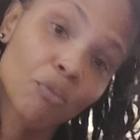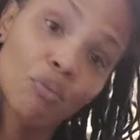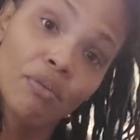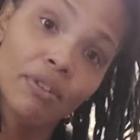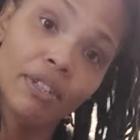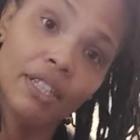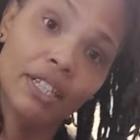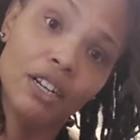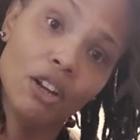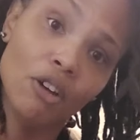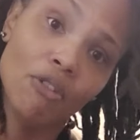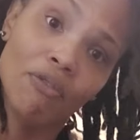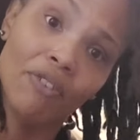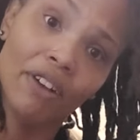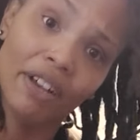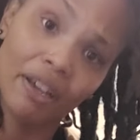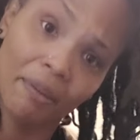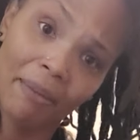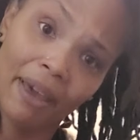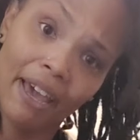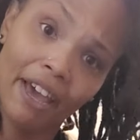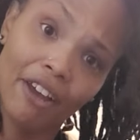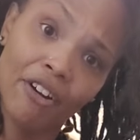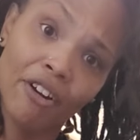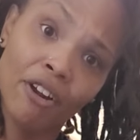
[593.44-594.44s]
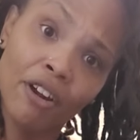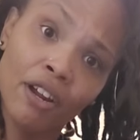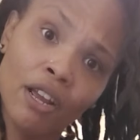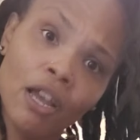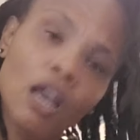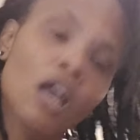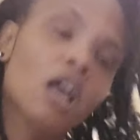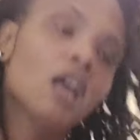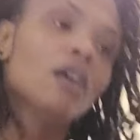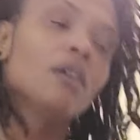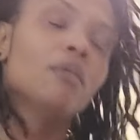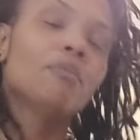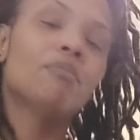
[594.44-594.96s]
really don't fucking matter.
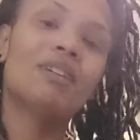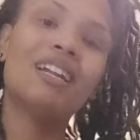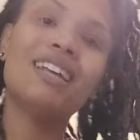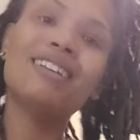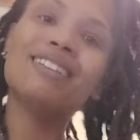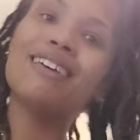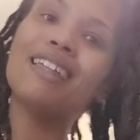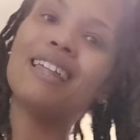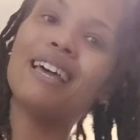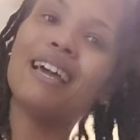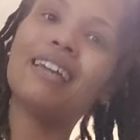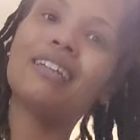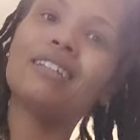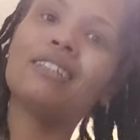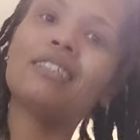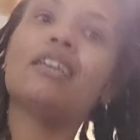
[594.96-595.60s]
But that's all I had to